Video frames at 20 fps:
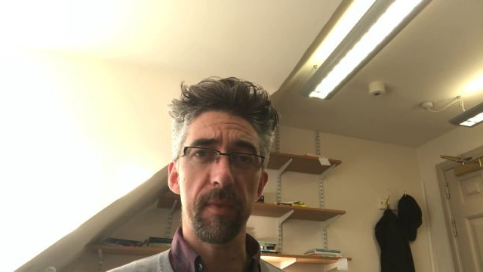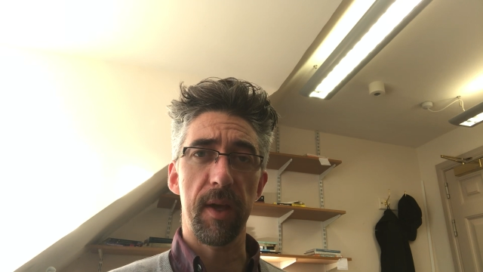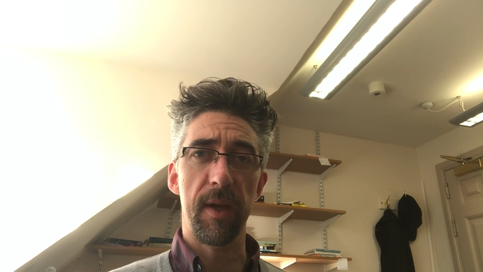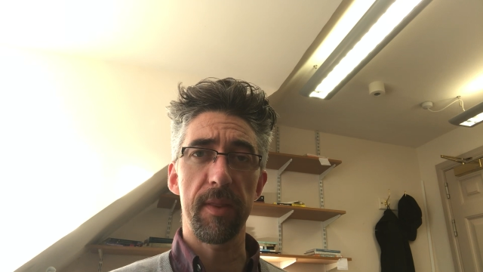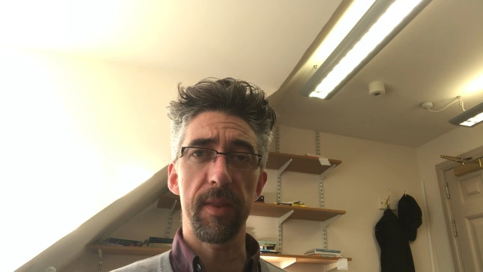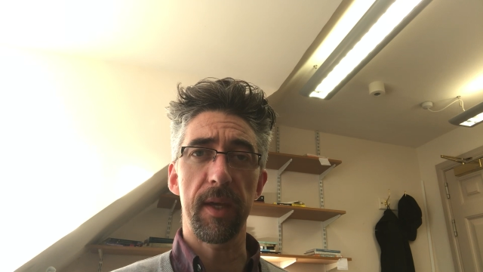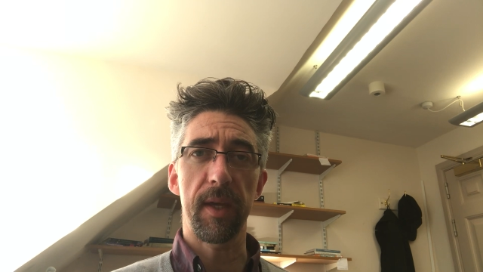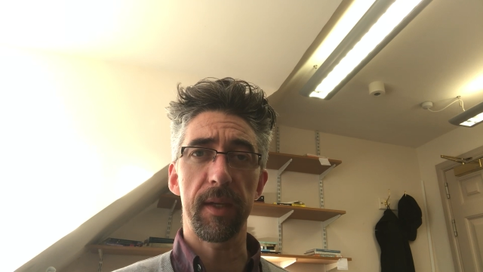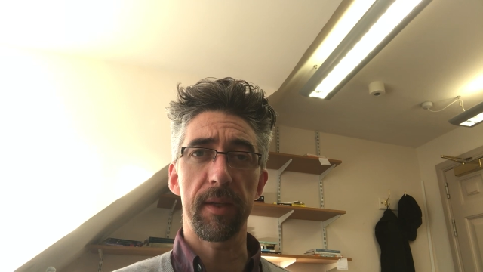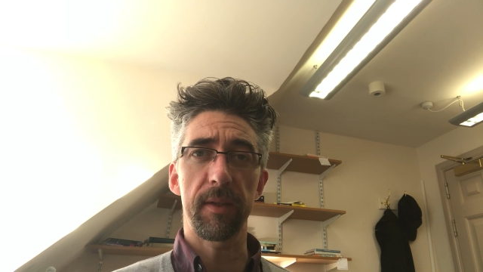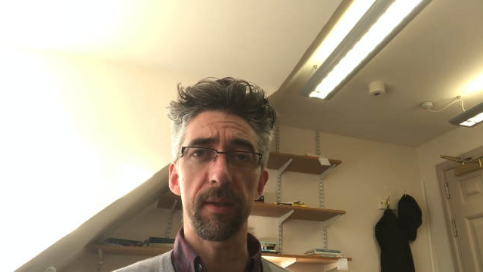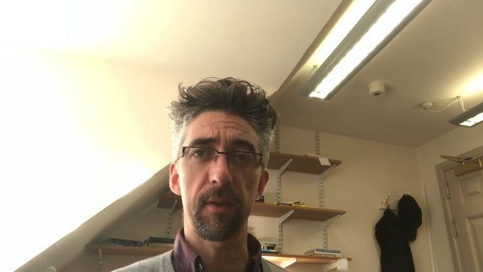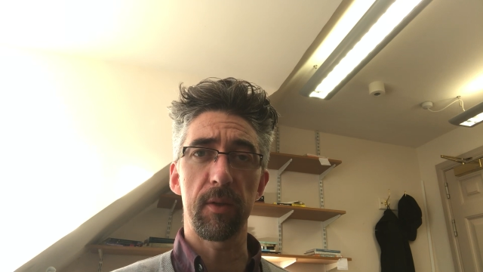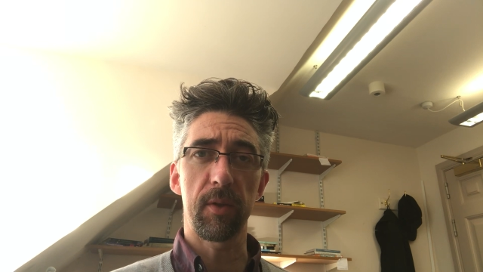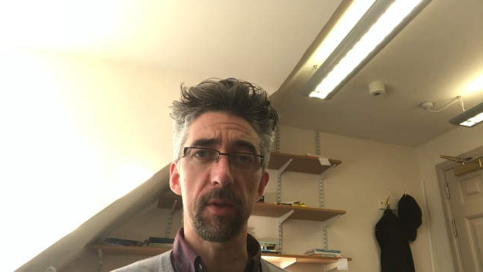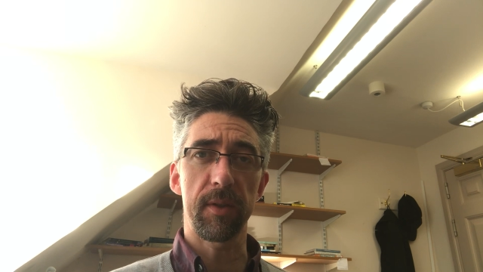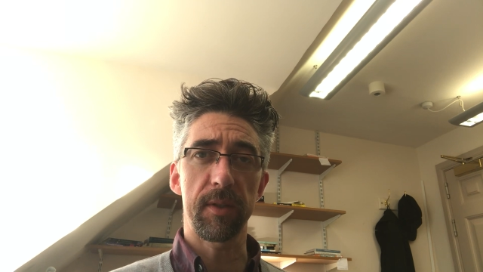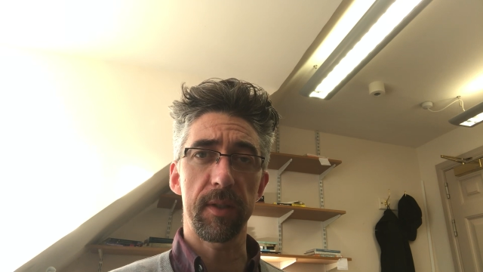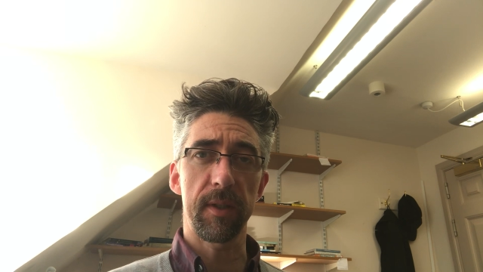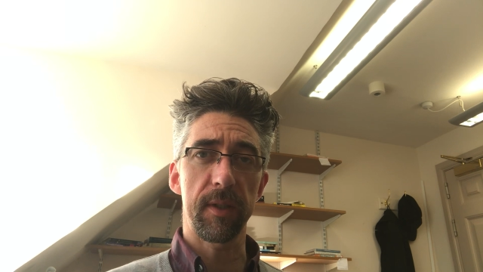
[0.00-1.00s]
and then
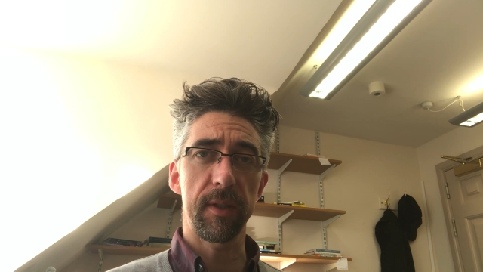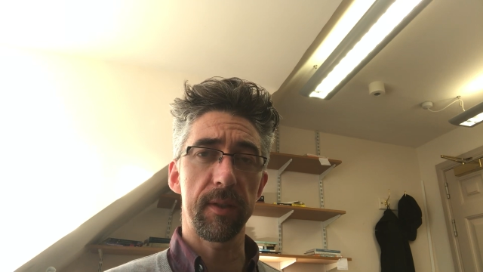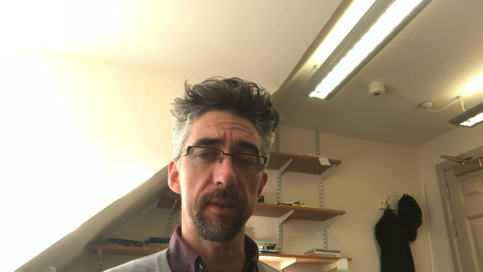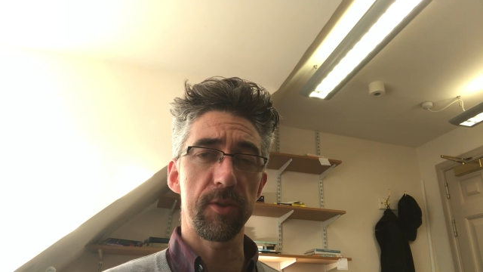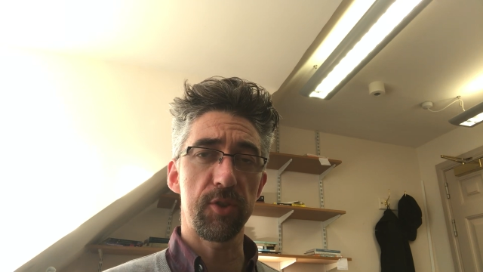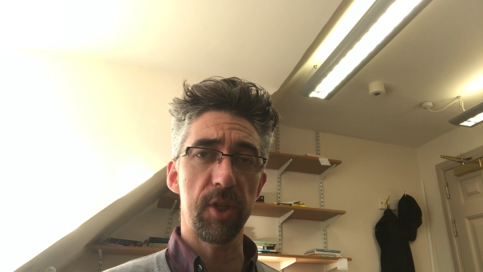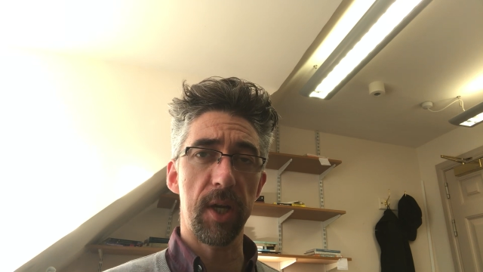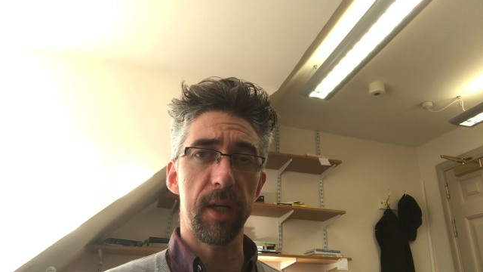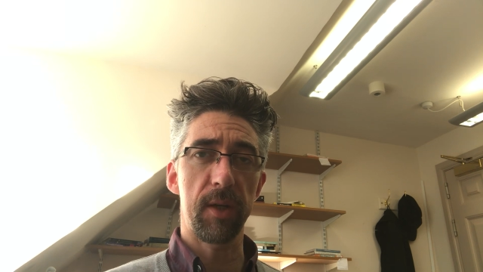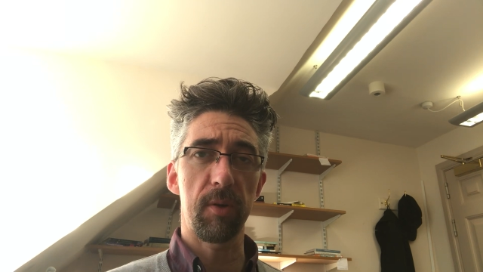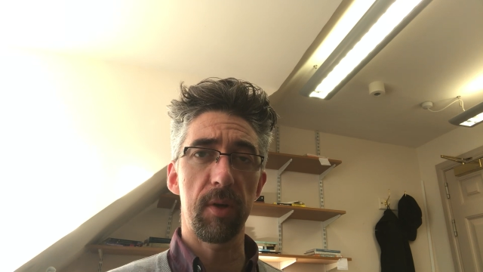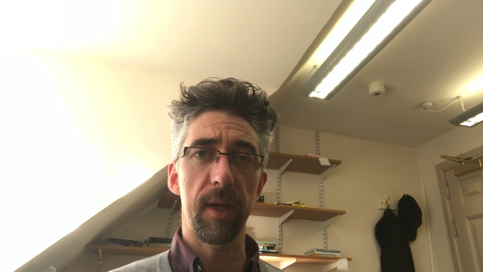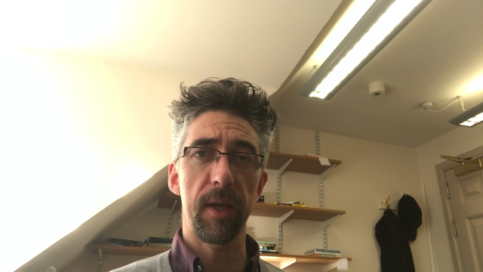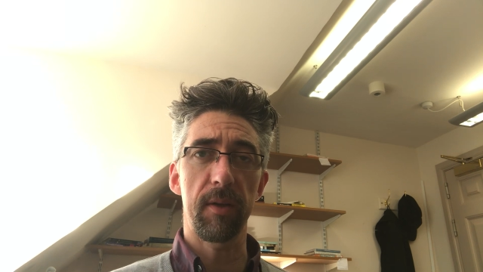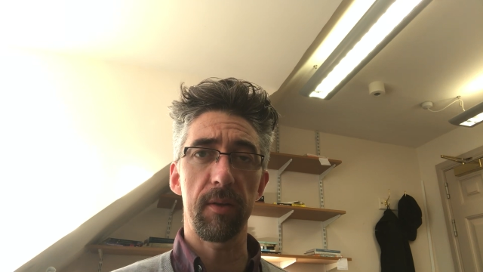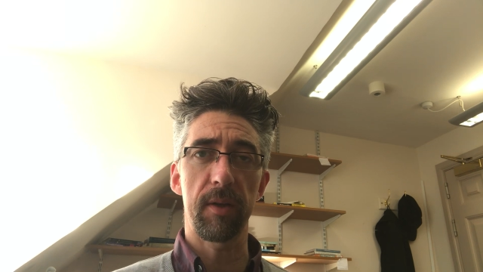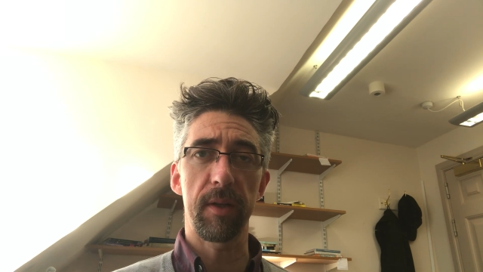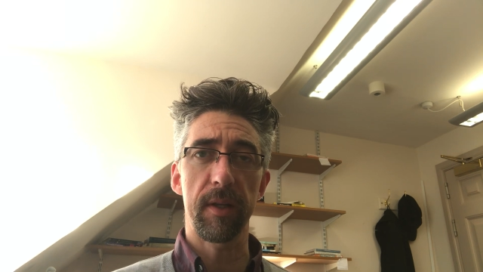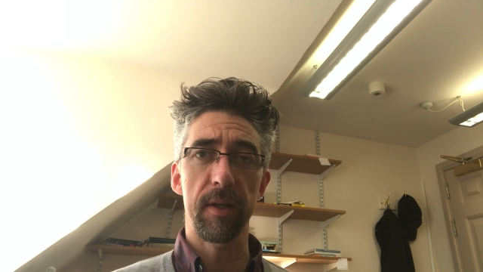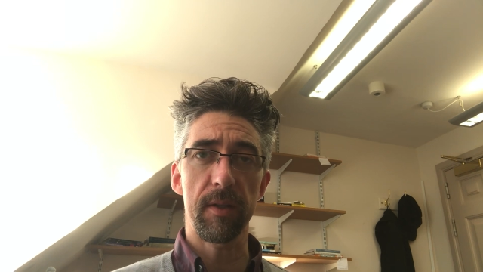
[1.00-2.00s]
look at the general
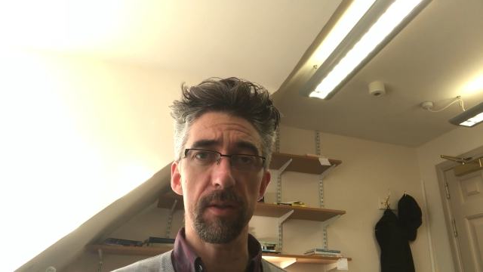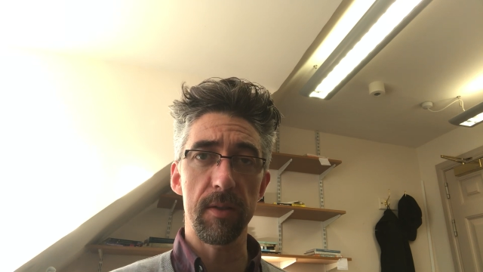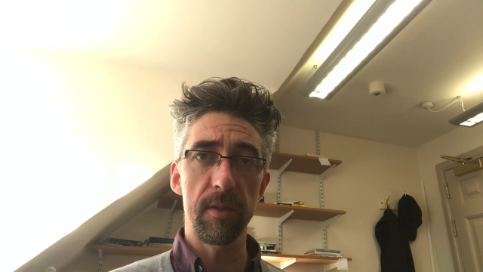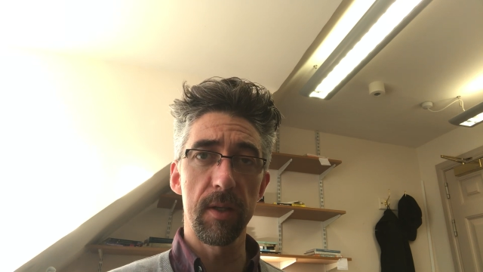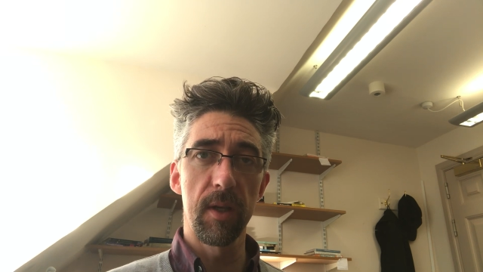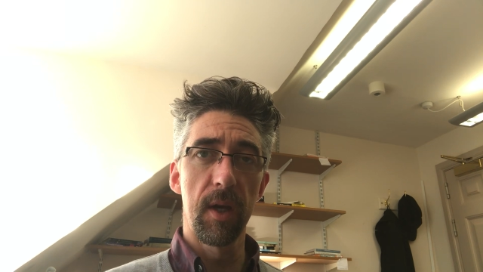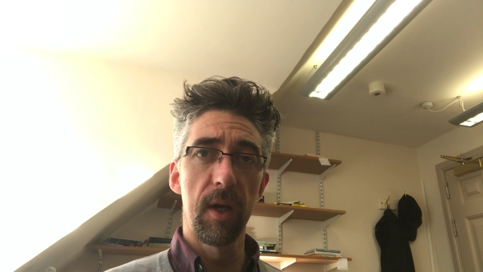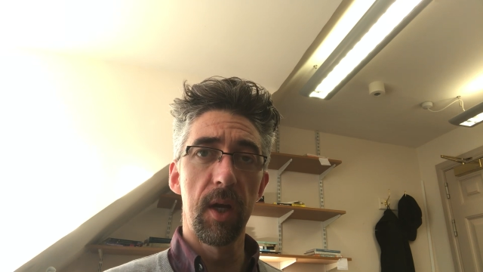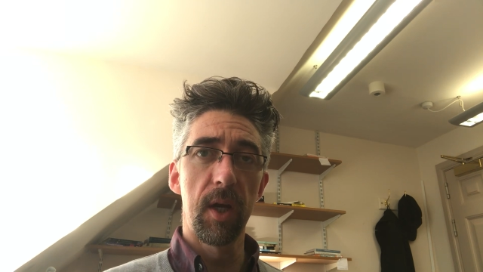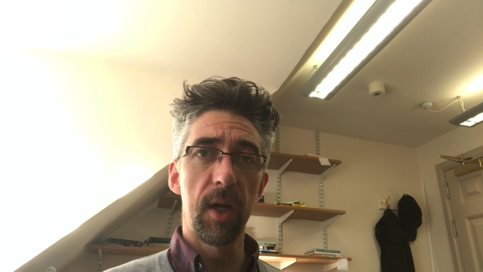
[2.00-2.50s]
outlines